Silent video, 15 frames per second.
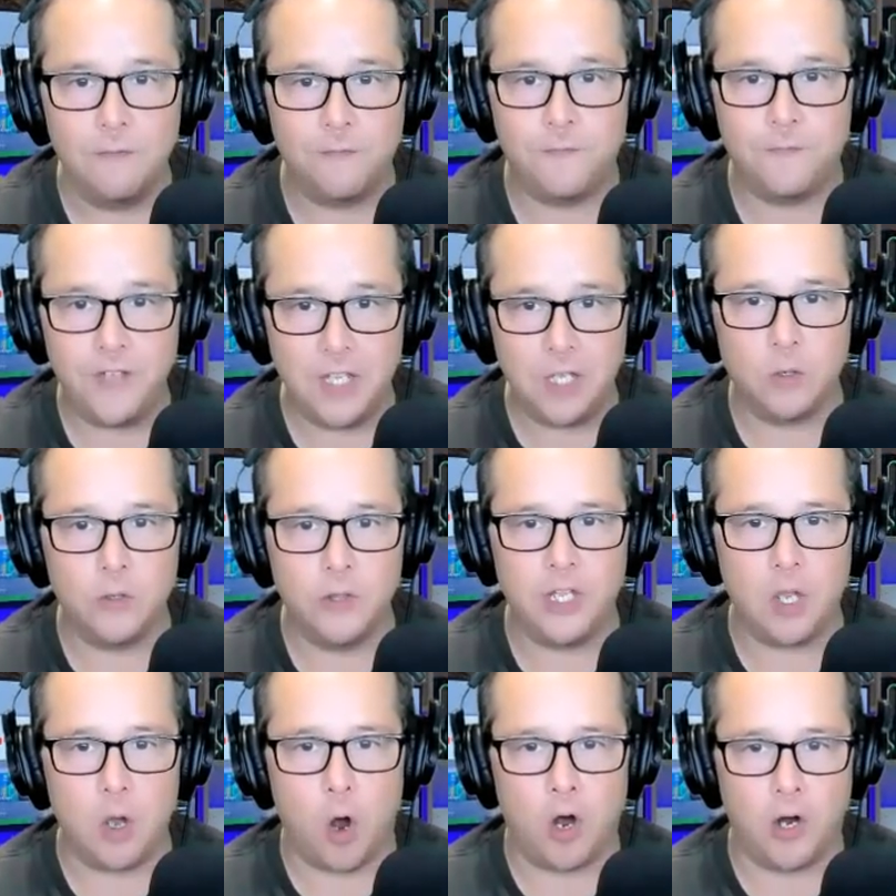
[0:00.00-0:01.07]
feel
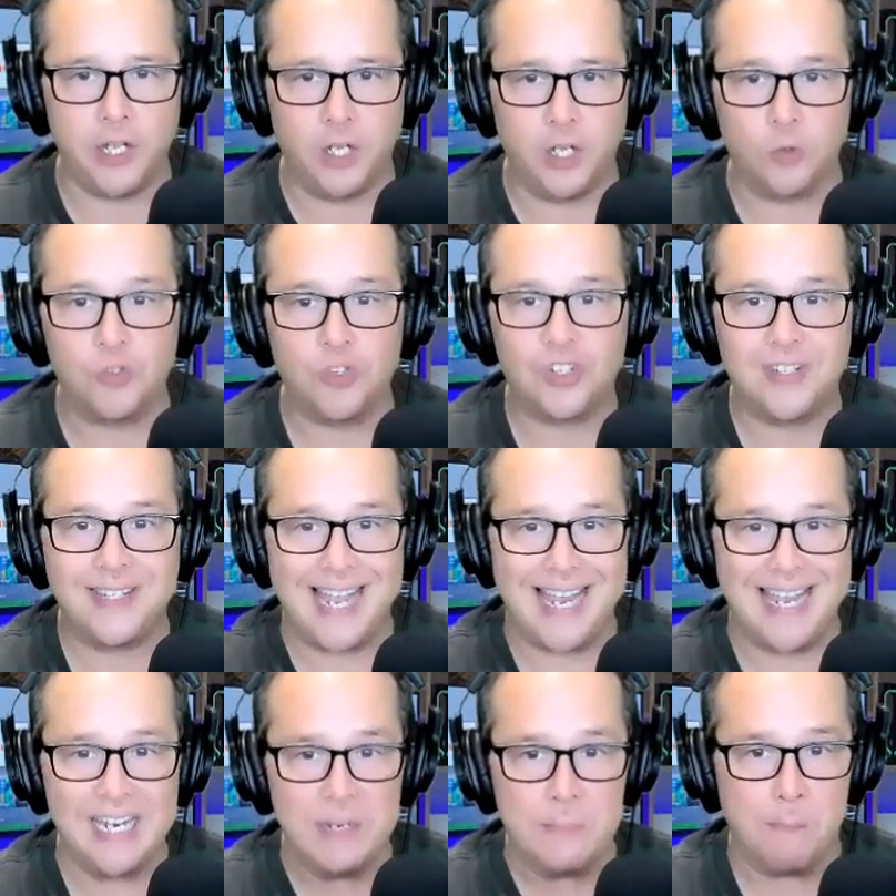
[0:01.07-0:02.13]
the audio
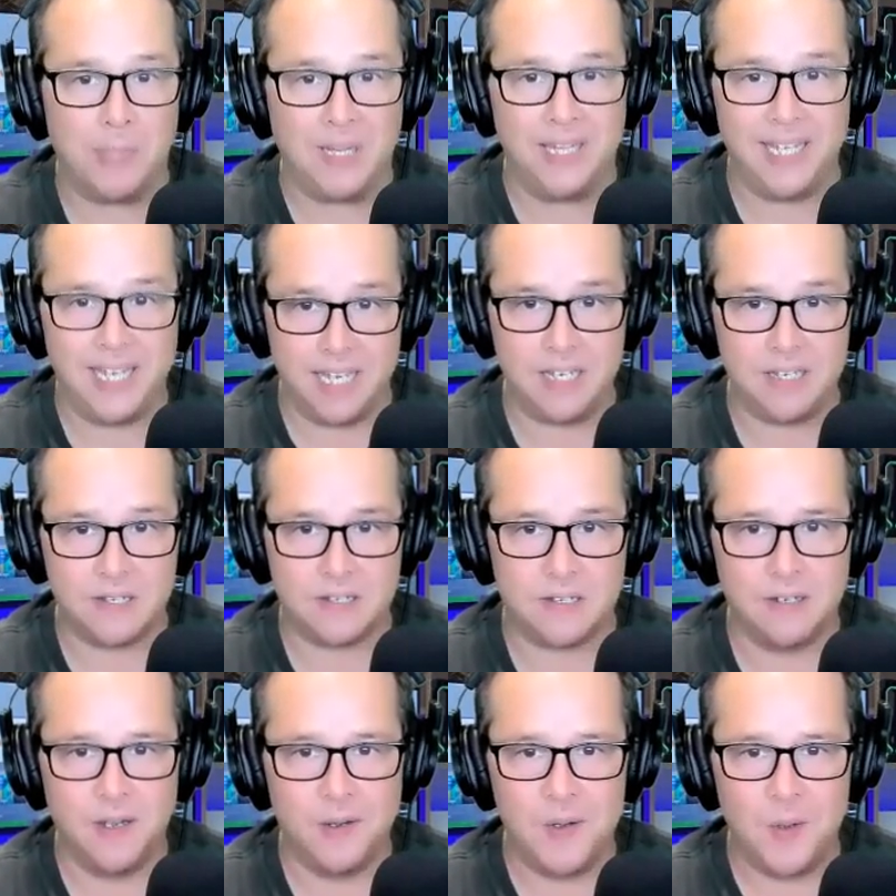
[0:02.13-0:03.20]
stay in place,
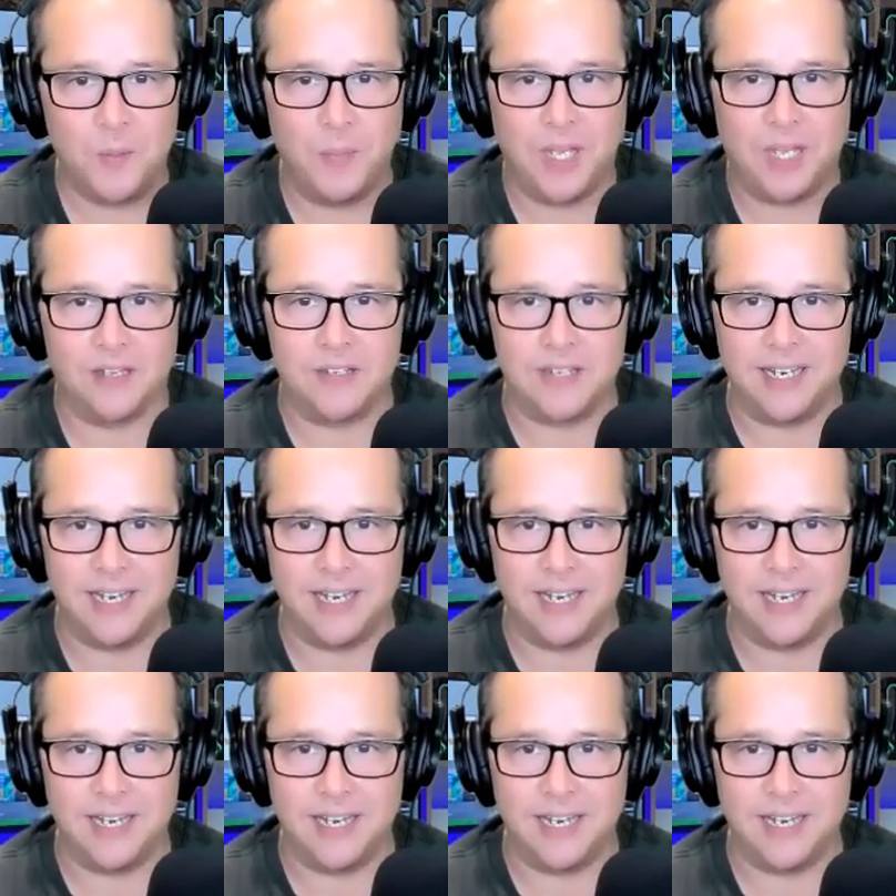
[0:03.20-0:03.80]
because